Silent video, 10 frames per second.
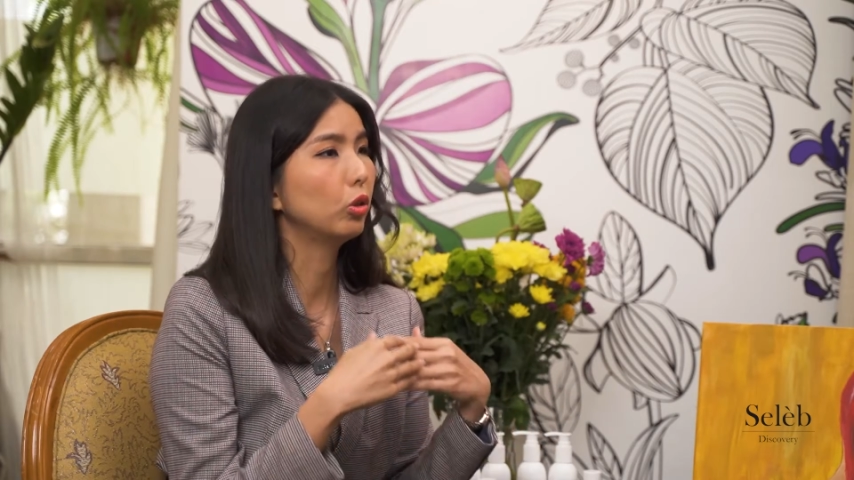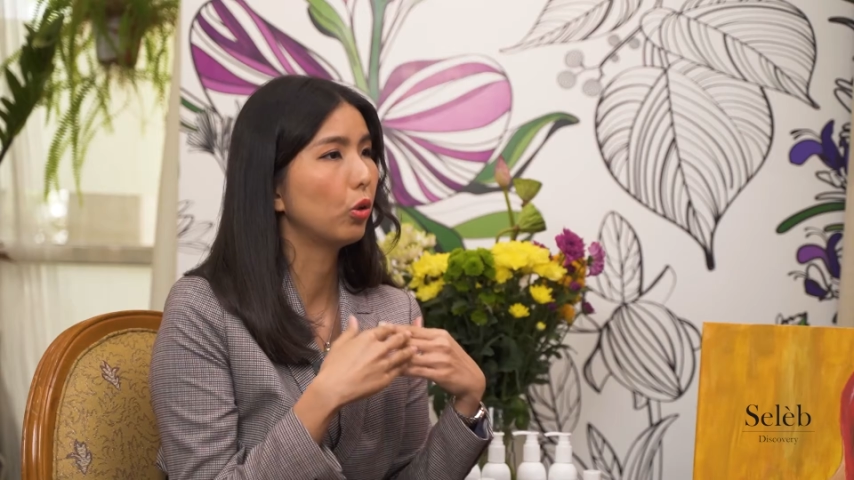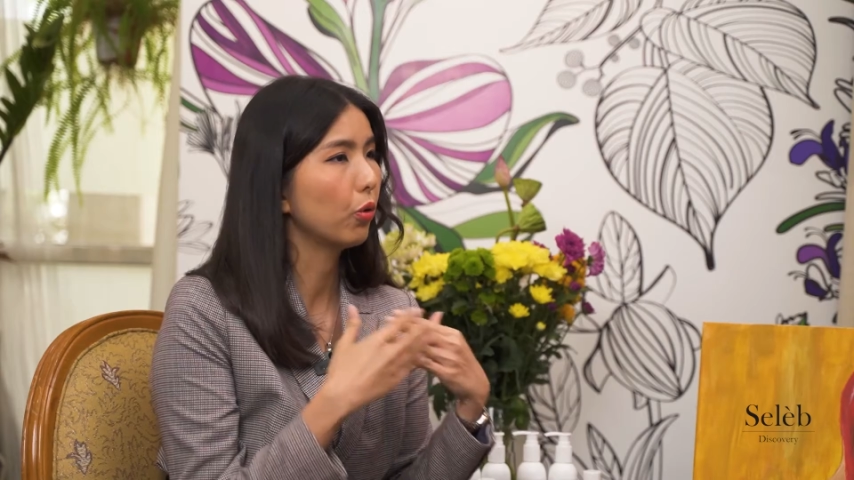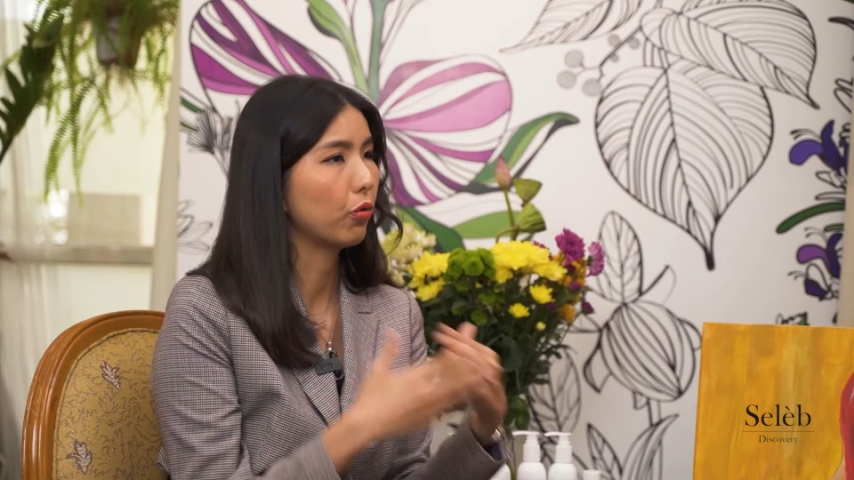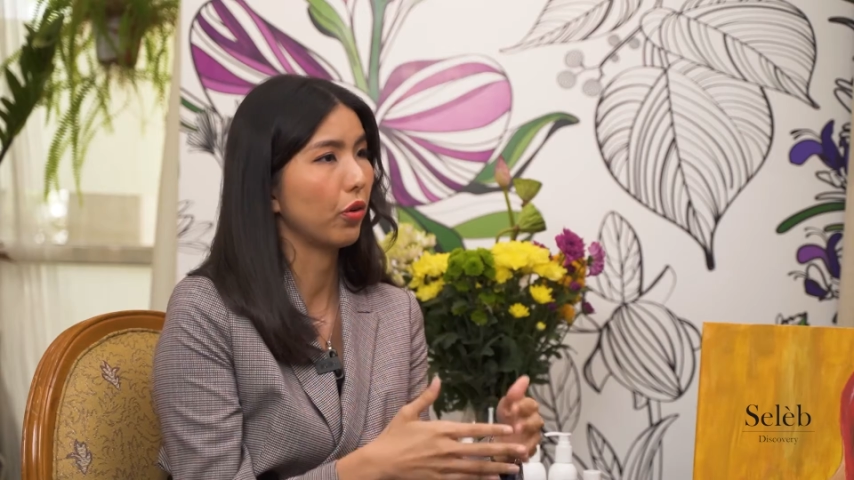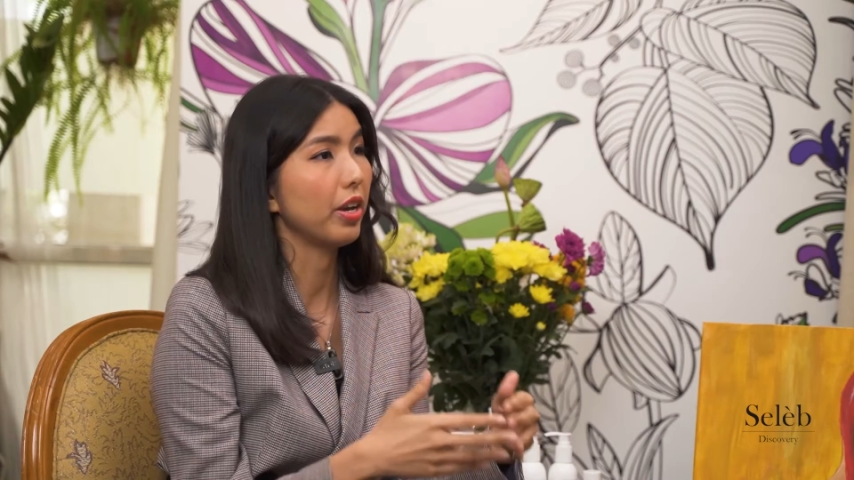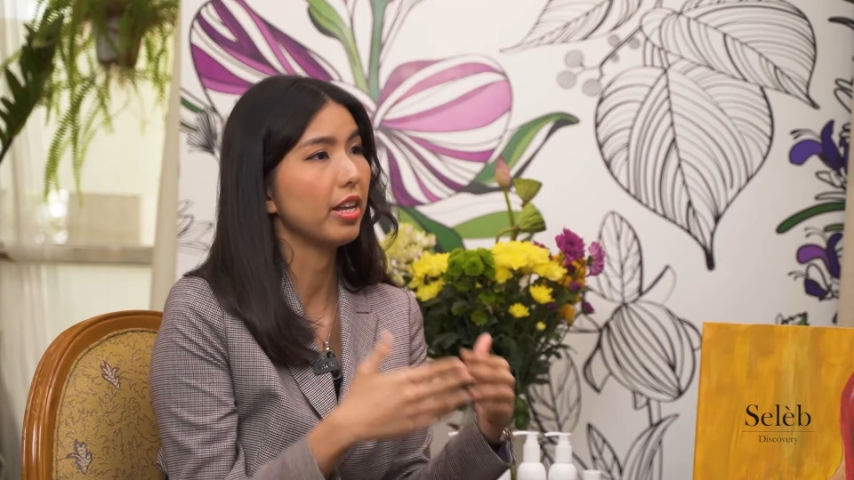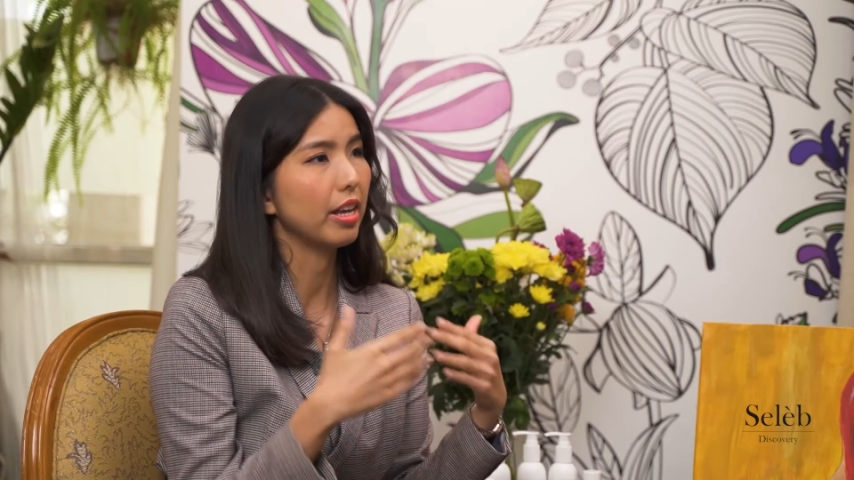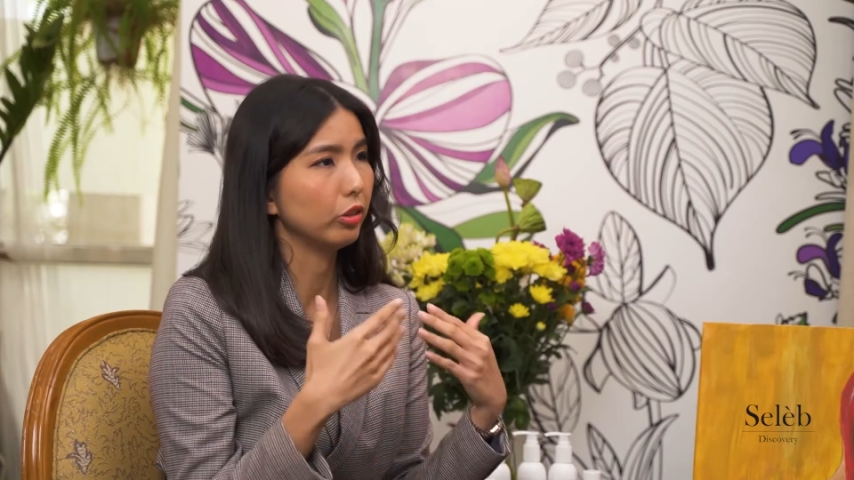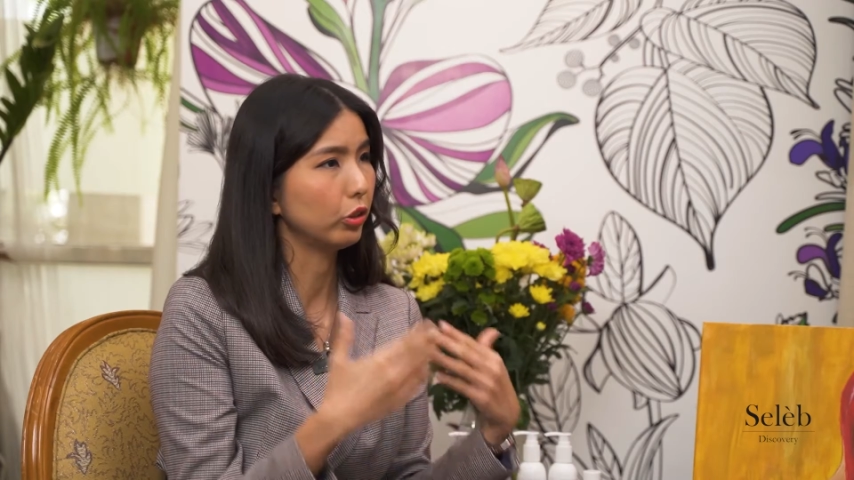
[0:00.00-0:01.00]
go for it
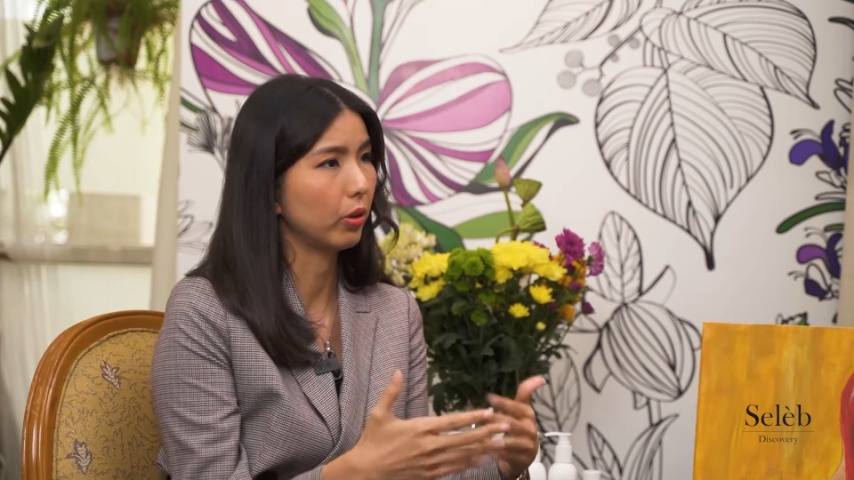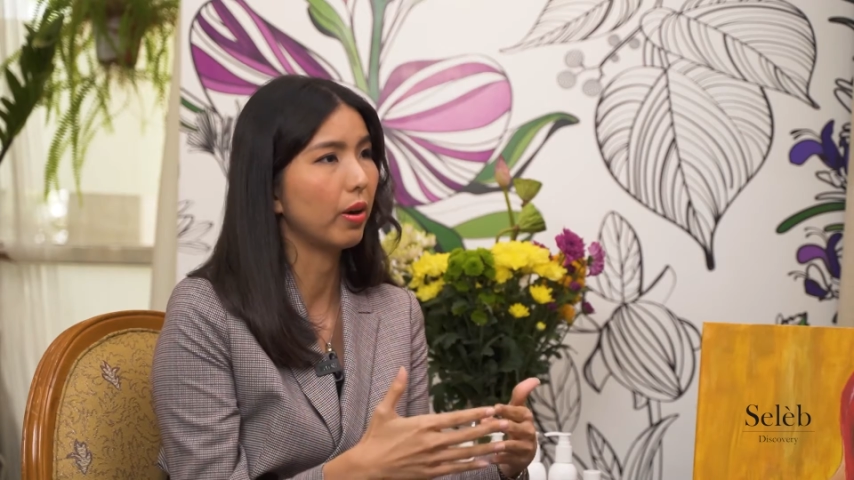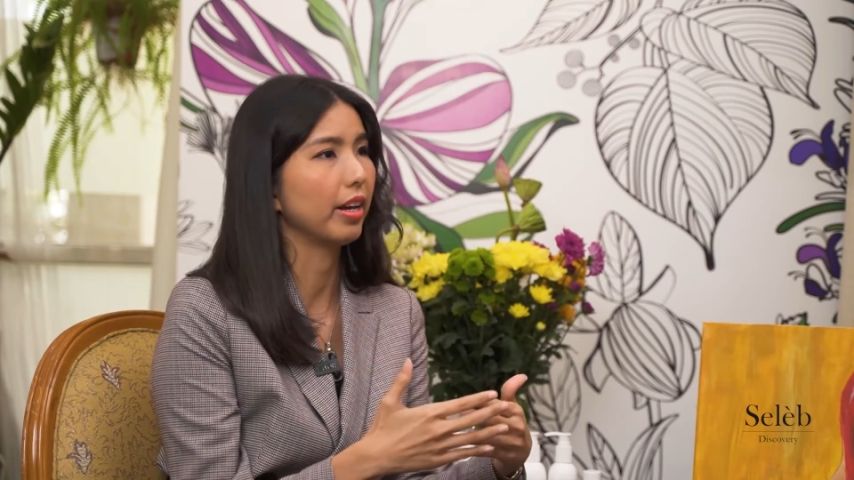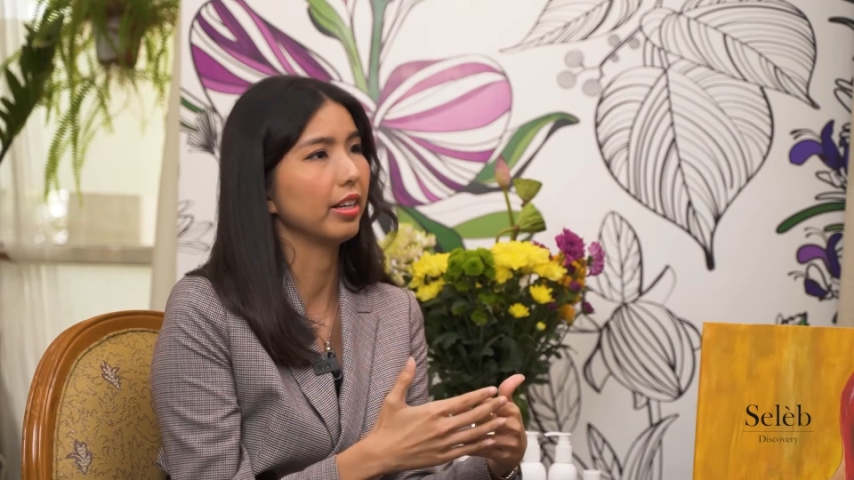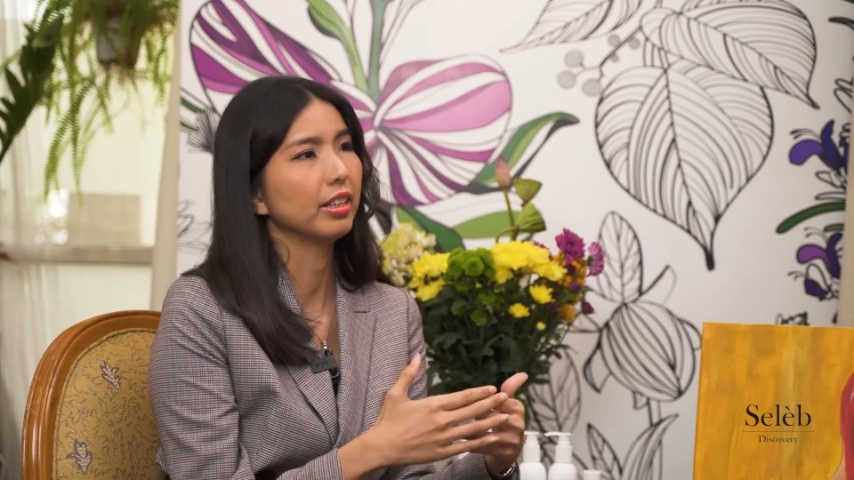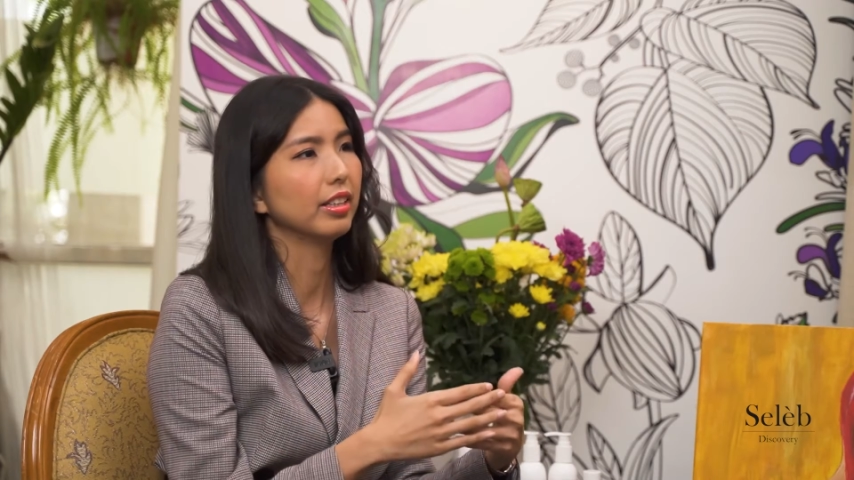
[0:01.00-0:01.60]
and try.